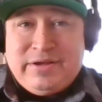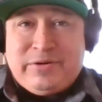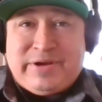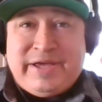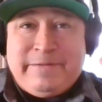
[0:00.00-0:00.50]

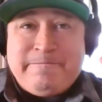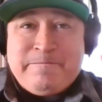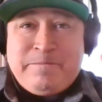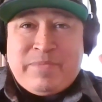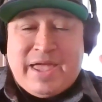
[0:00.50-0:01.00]
Okay.
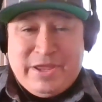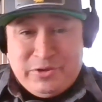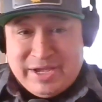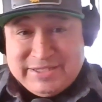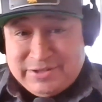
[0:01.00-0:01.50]
And
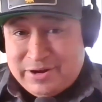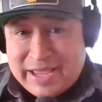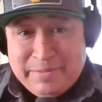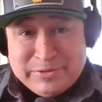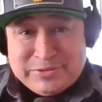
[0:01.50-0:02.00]
you guys are
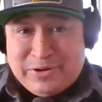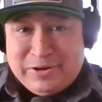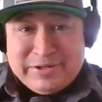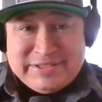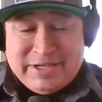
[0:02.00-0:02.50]
able to
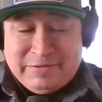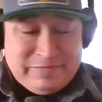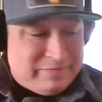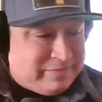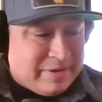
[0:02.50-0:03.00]
call
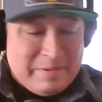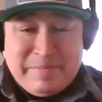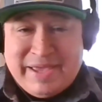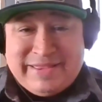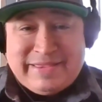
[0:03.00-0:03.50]
yourself
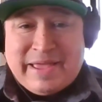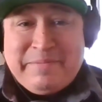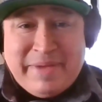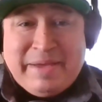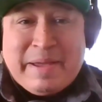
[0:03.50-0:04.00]

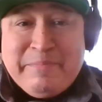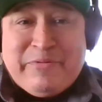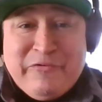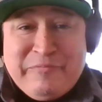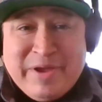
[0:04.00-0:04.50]
and
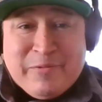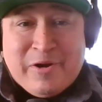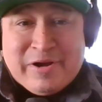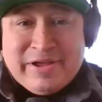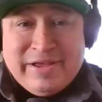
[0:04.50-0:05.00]
prove me
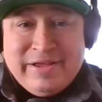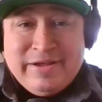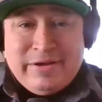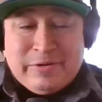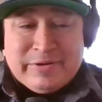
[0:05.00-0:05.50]
wrong.
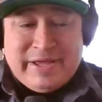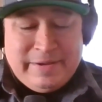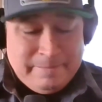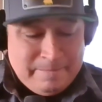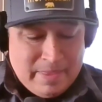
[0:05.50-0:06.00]

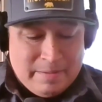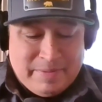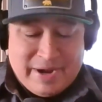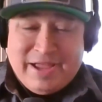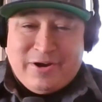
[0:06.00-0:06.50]
Okay.
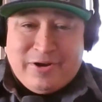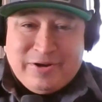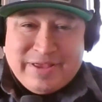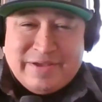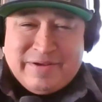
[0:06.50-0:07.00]
But I
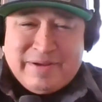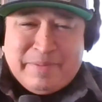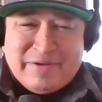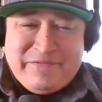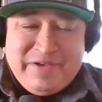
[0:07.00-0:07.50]
called
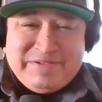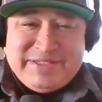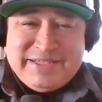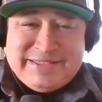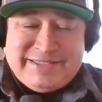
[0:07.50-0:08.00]
about
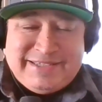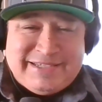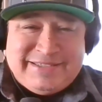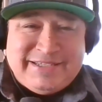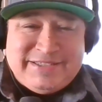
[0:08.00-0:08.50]
15 to
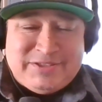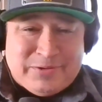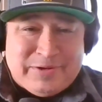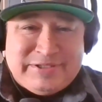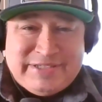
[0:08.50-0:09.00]
16
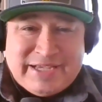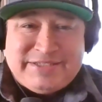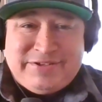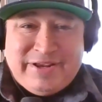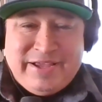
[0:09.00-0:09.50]
stores
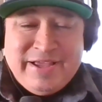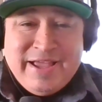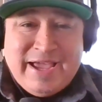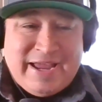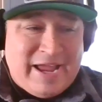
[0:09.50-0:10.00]
yesterday,
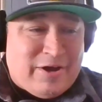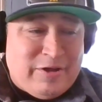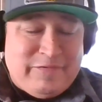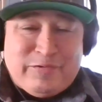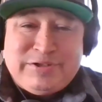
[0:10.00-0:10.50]
and I
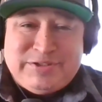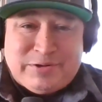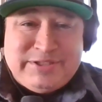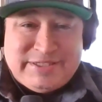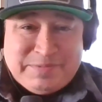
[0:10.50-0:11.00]
called 4
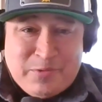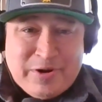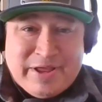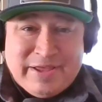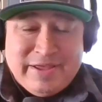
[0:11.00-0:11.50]
stores this
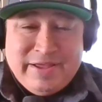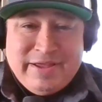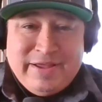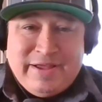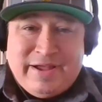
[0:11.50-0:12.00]
morning,
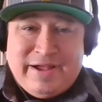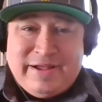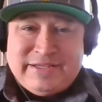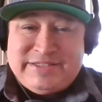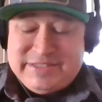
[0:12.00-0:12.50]

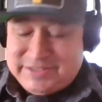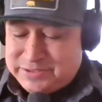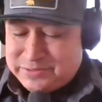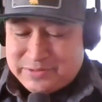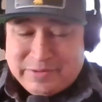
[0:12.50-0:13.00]
just
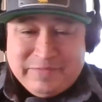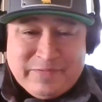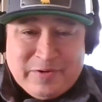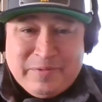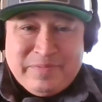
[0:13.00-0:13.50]
to
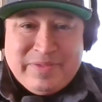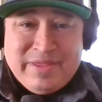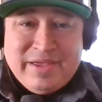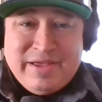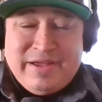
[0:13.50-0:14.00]
confirm
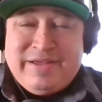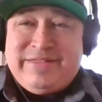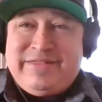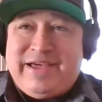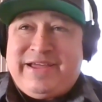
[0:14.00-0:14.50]

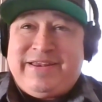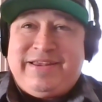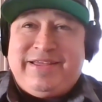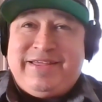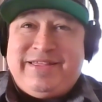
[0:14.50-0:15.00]

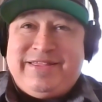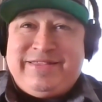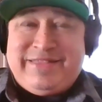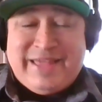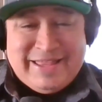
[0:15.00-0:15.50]
that
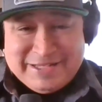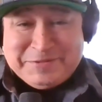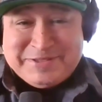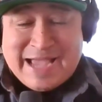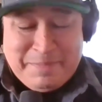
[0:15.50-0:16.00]
this
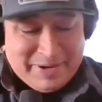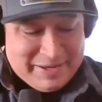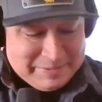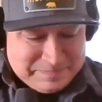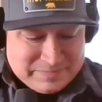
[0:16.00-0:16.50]
was
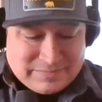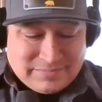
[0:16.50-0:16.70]
happening.